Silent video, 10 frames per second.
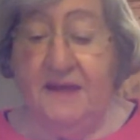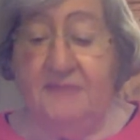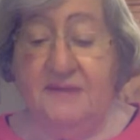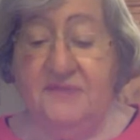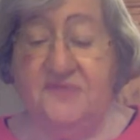
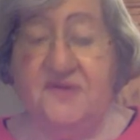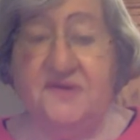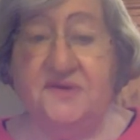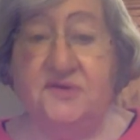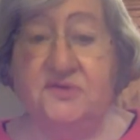My
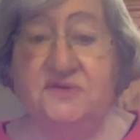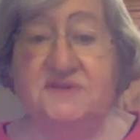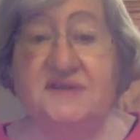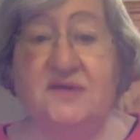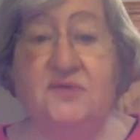father,
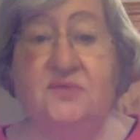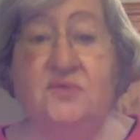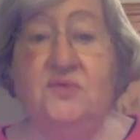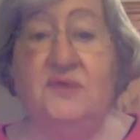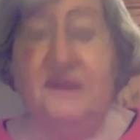
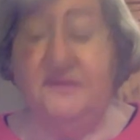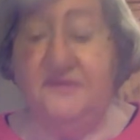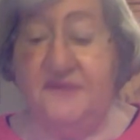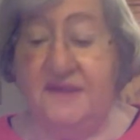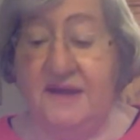Salomon
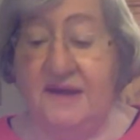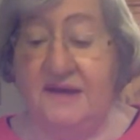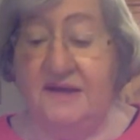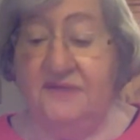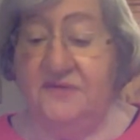Levy,
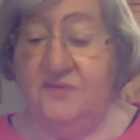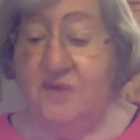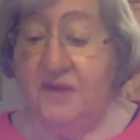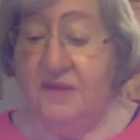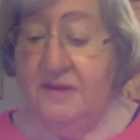
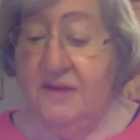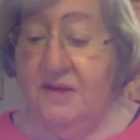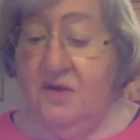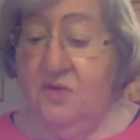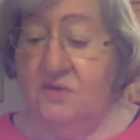L-E-V-Y,
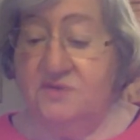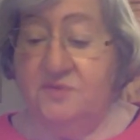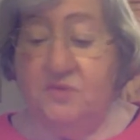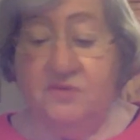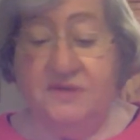was
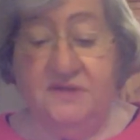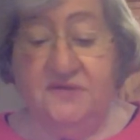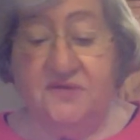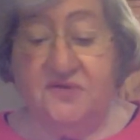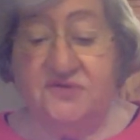born in
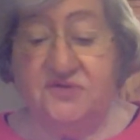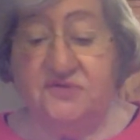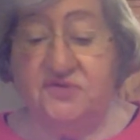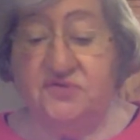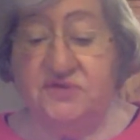France
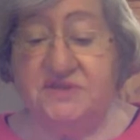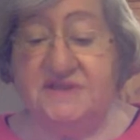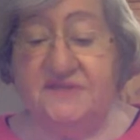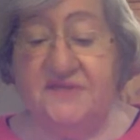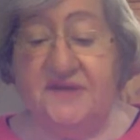of Jewish
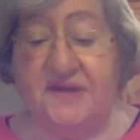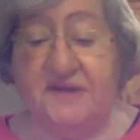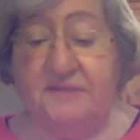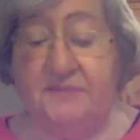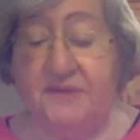
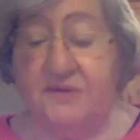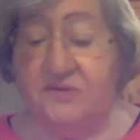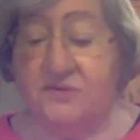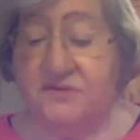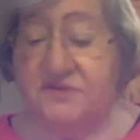Sephardic
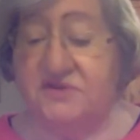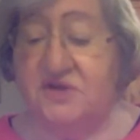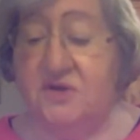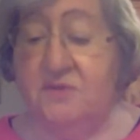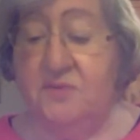parents,
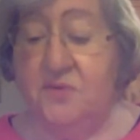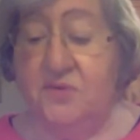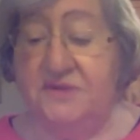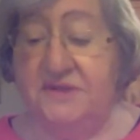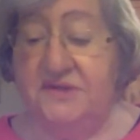
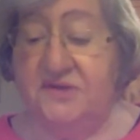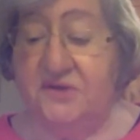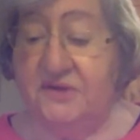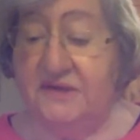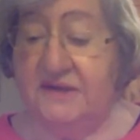born in
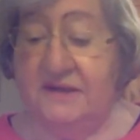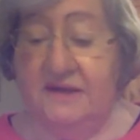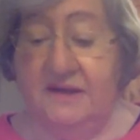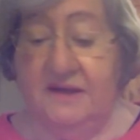Turkey.